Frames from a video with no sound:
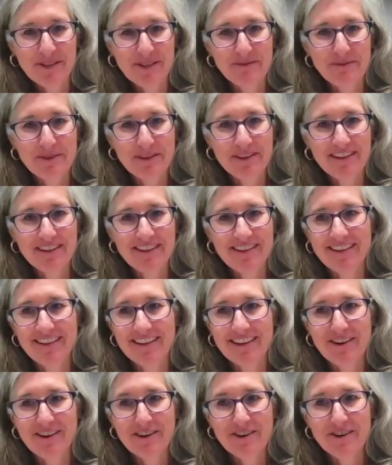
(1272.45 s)
to
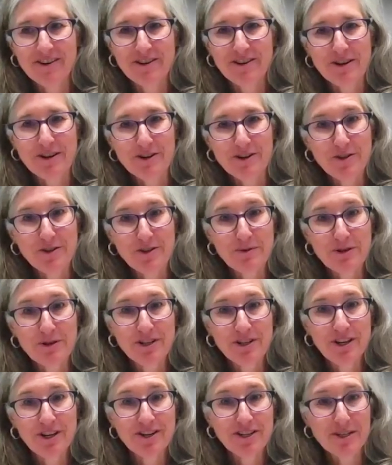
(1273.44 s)
be on our
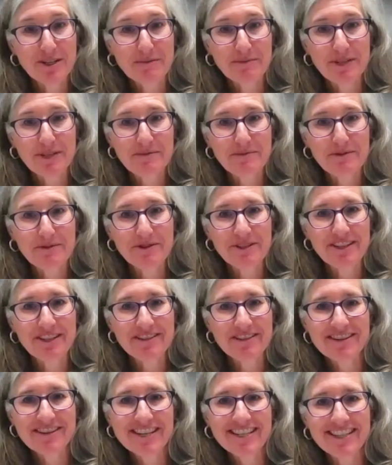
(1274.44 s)
supercharged September
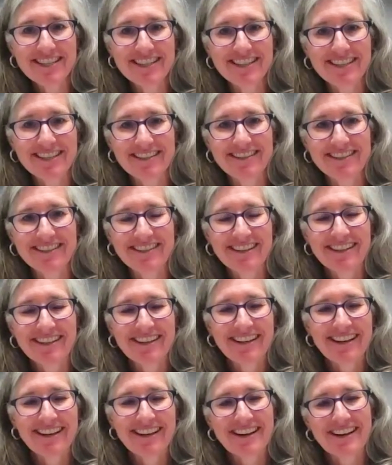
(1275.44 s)
series. And
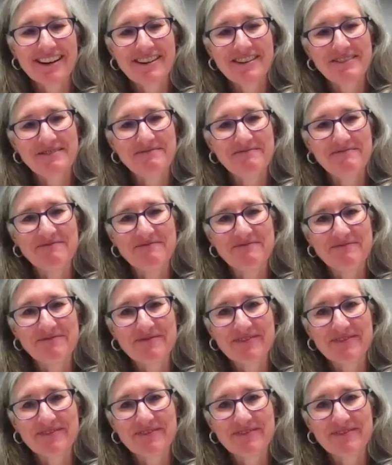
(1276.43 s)
um,